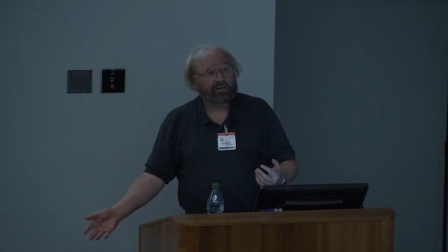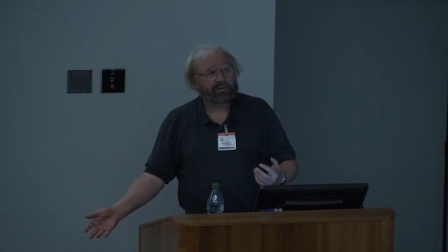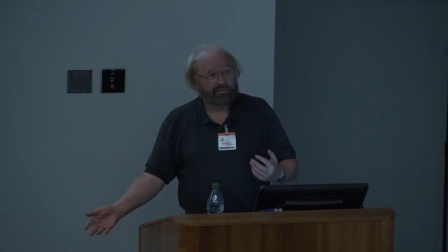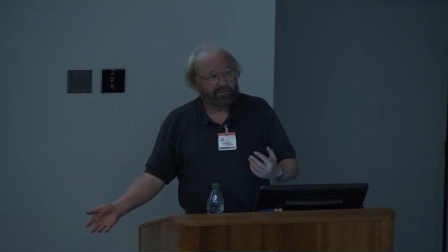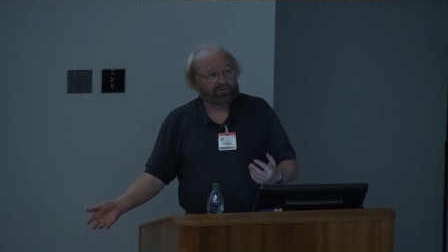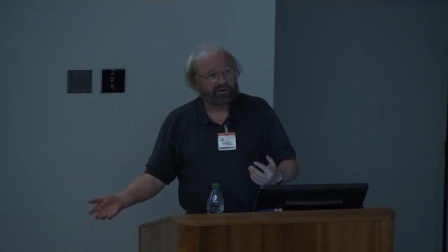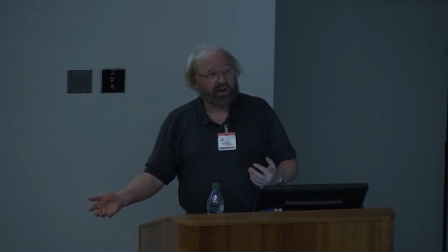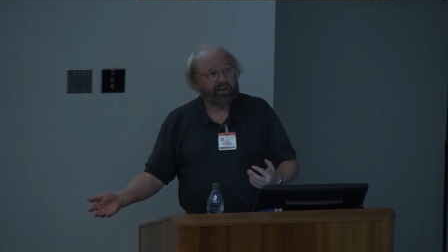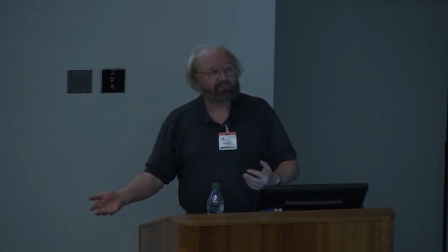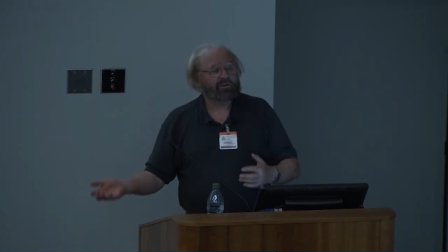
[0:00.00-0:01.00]
the
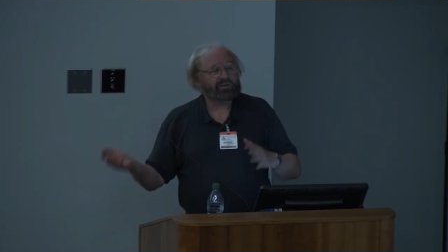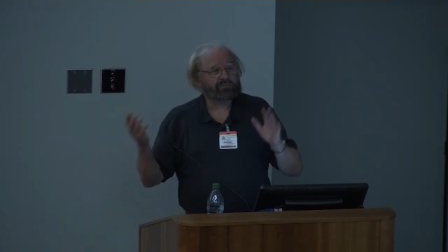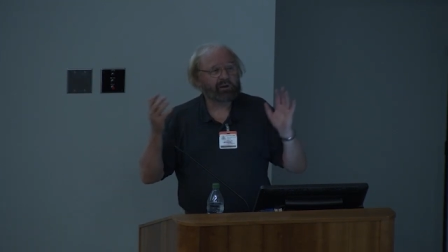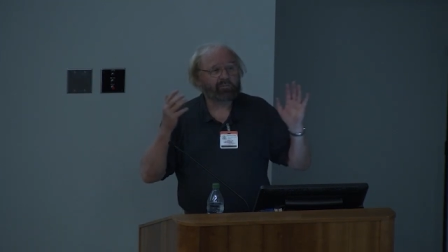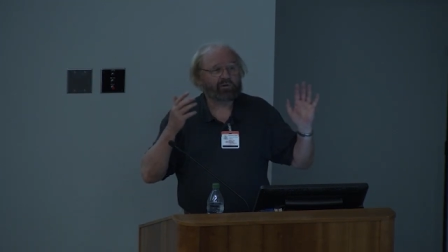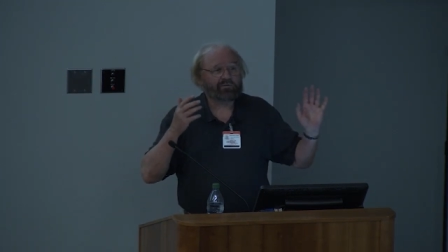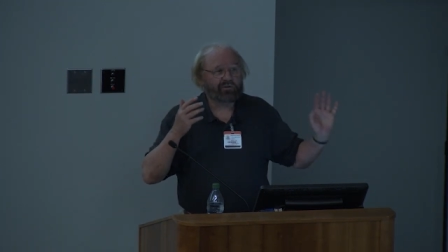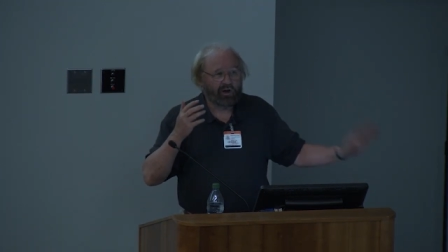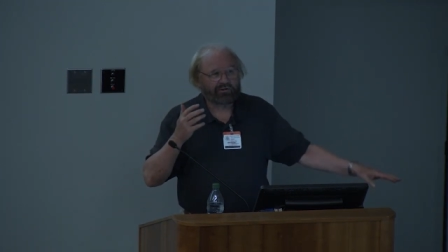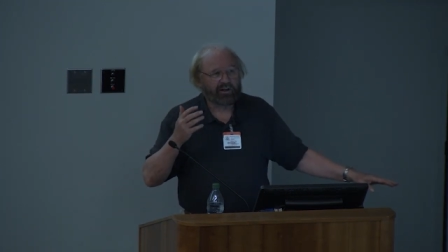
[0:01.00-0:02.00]
training versus people who've
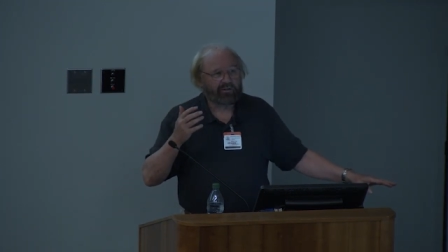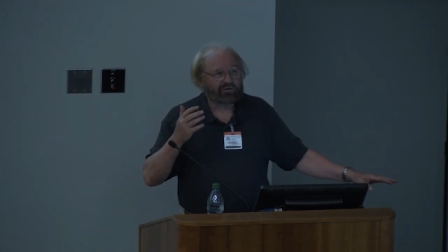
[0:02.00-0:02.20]
not done